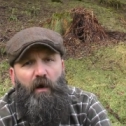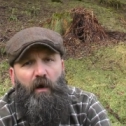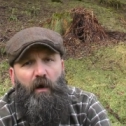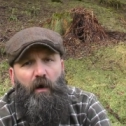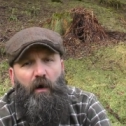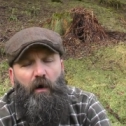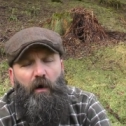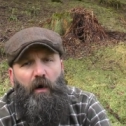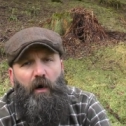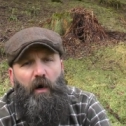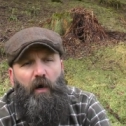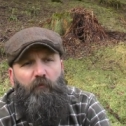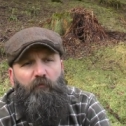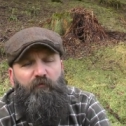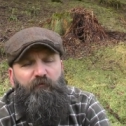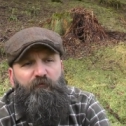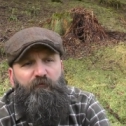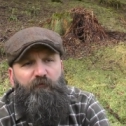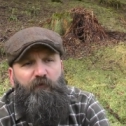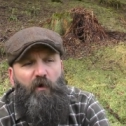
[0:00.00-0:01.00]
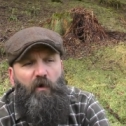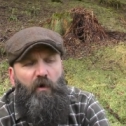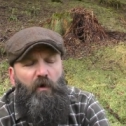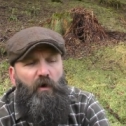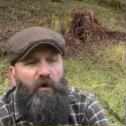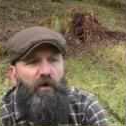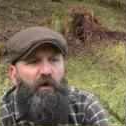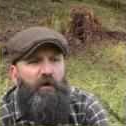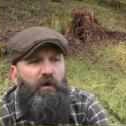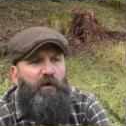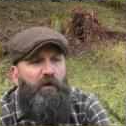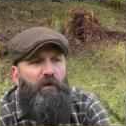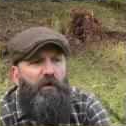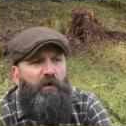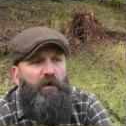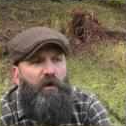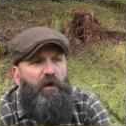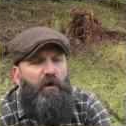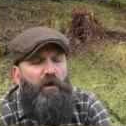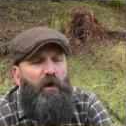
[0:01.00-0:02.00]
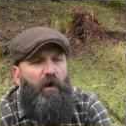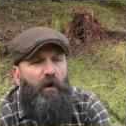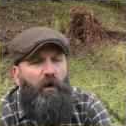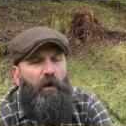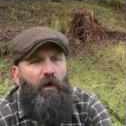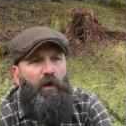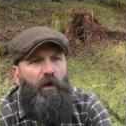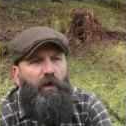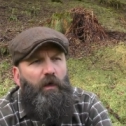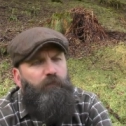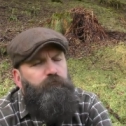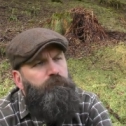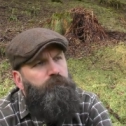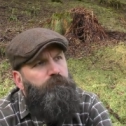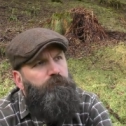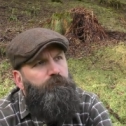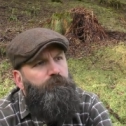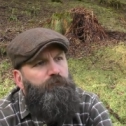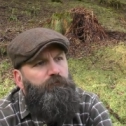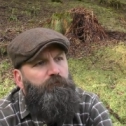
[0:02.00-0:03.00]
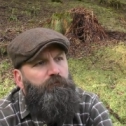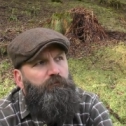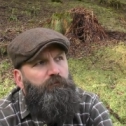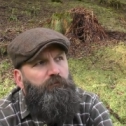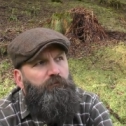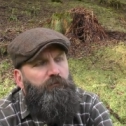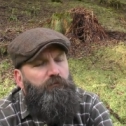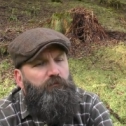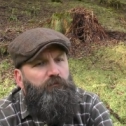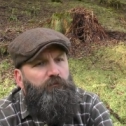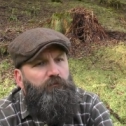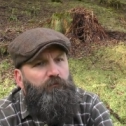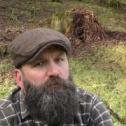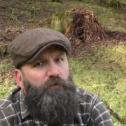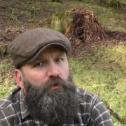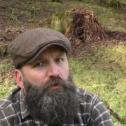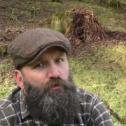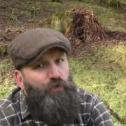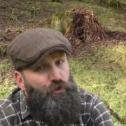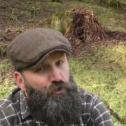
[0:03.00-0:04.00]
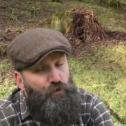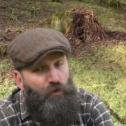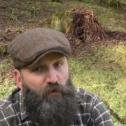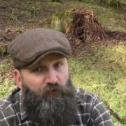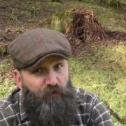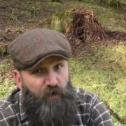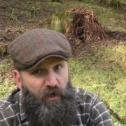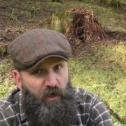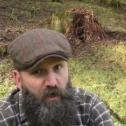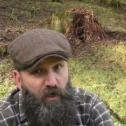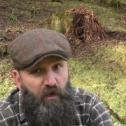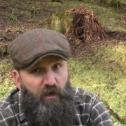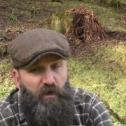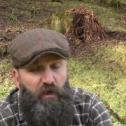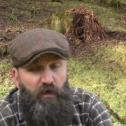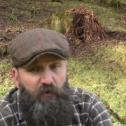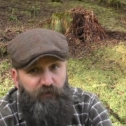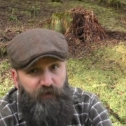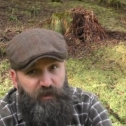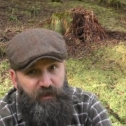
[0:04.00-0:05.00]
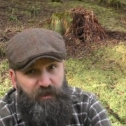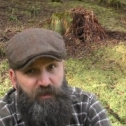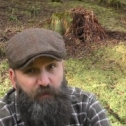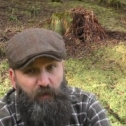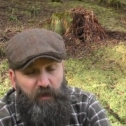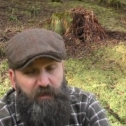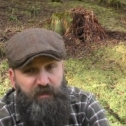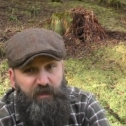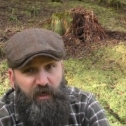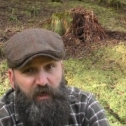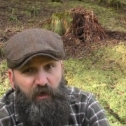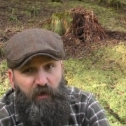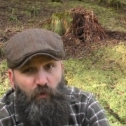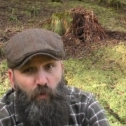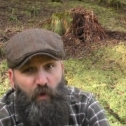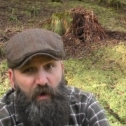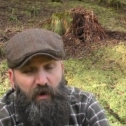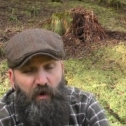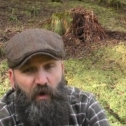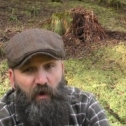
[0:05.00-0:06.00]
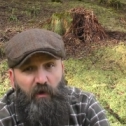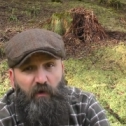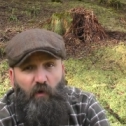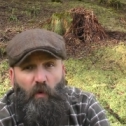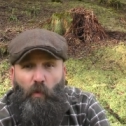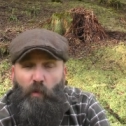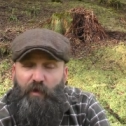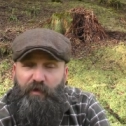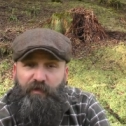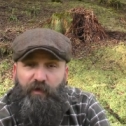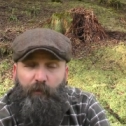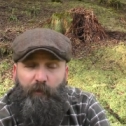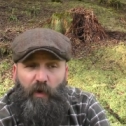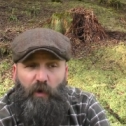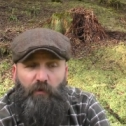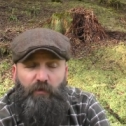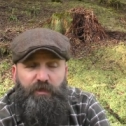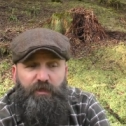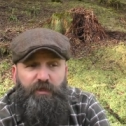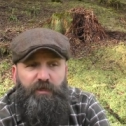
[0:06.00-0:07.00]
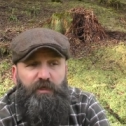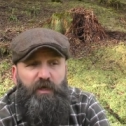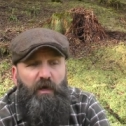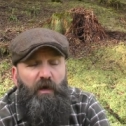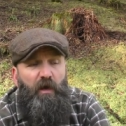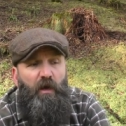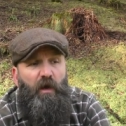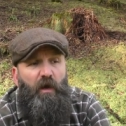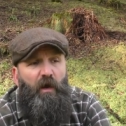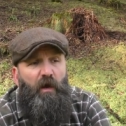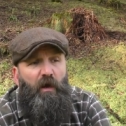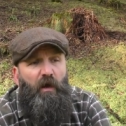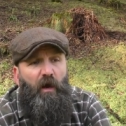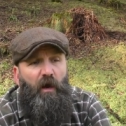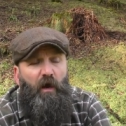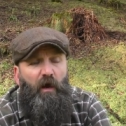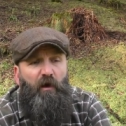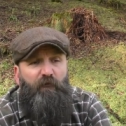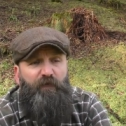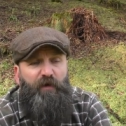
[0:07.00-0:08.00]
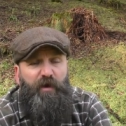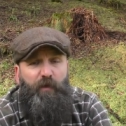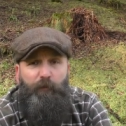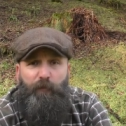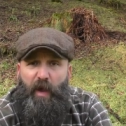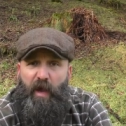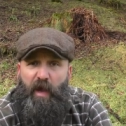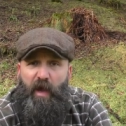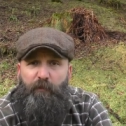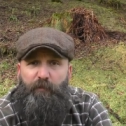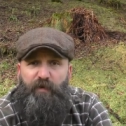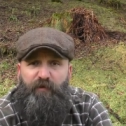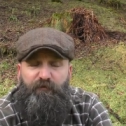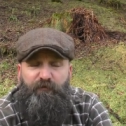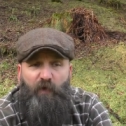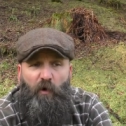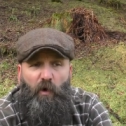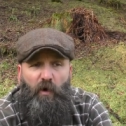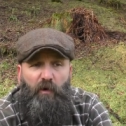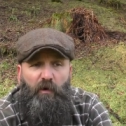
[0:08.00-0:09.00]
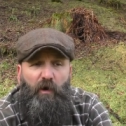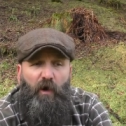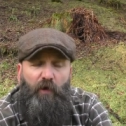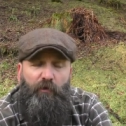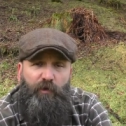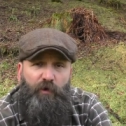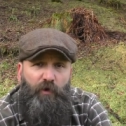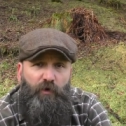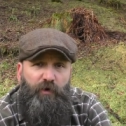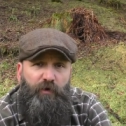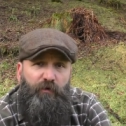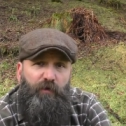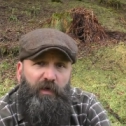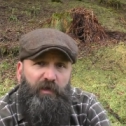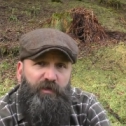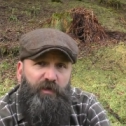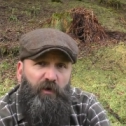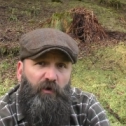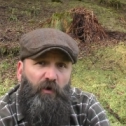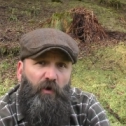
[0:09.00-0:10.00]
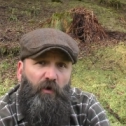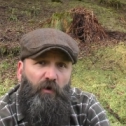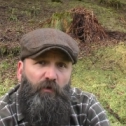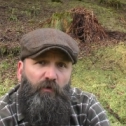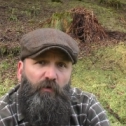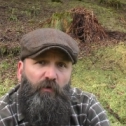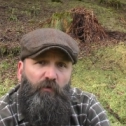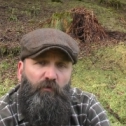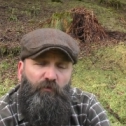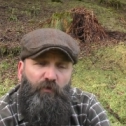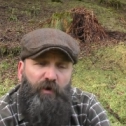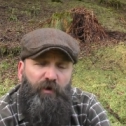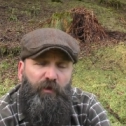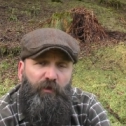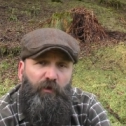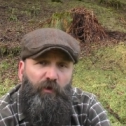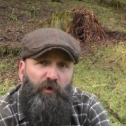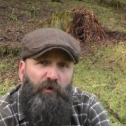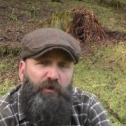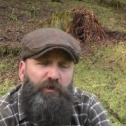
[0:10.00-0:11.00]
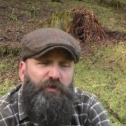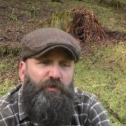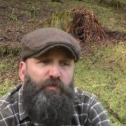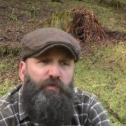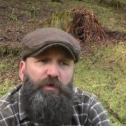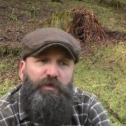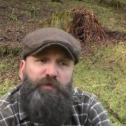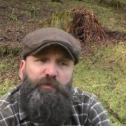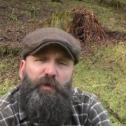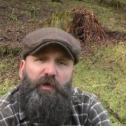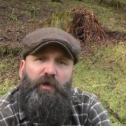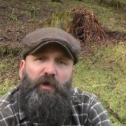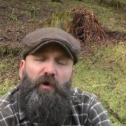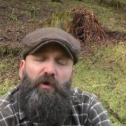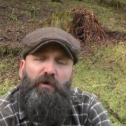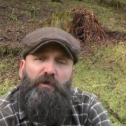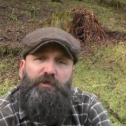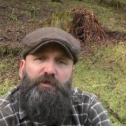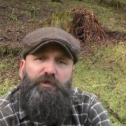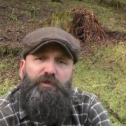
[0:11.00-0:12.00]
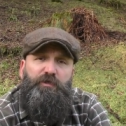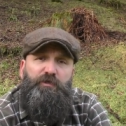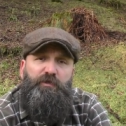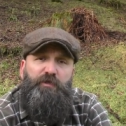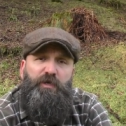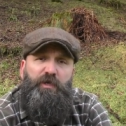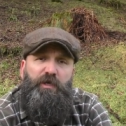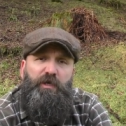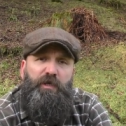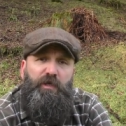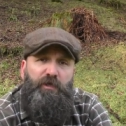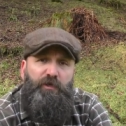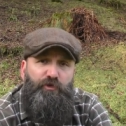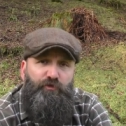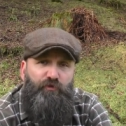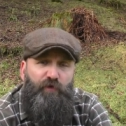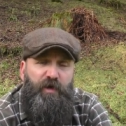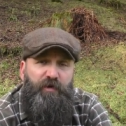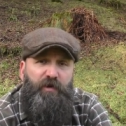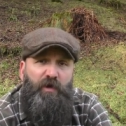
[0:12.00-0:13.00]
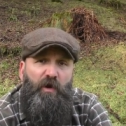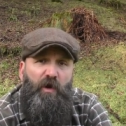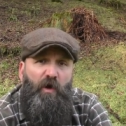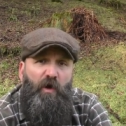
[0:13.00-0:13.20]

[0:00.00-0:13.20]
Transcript: um, for uh, just over a year. This is my second winter with the boots. Uh, I've had a pair before and the only reason I got rid of those was because the tread